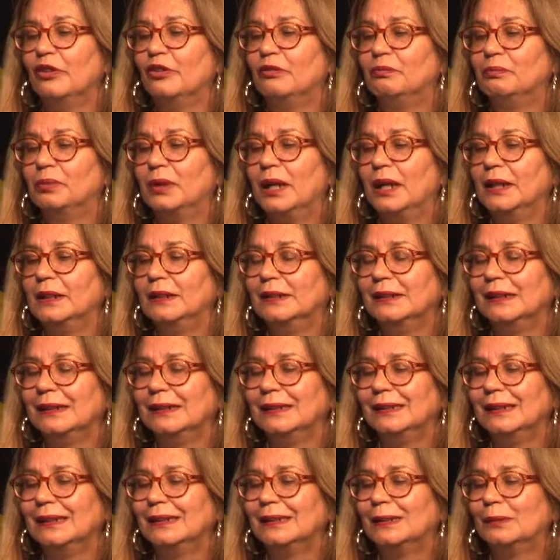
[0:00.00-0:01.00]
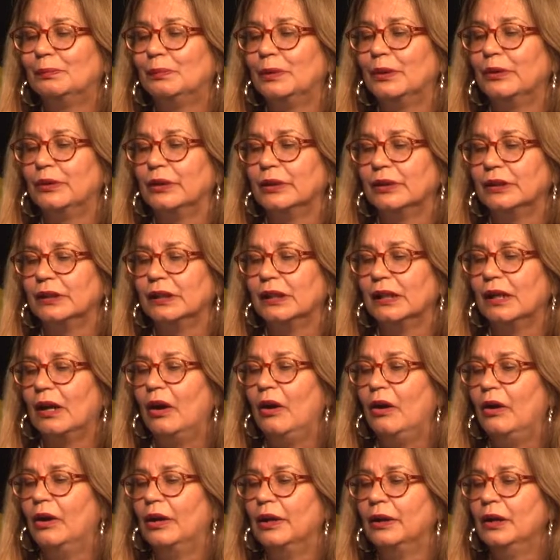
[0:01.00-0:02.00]
of places experiencing
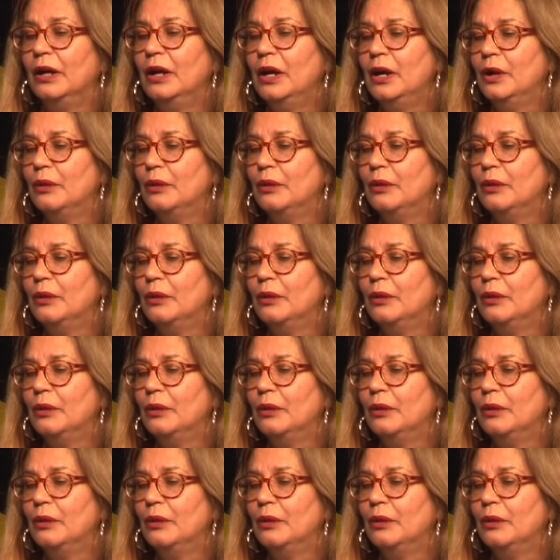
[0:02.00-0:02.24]
high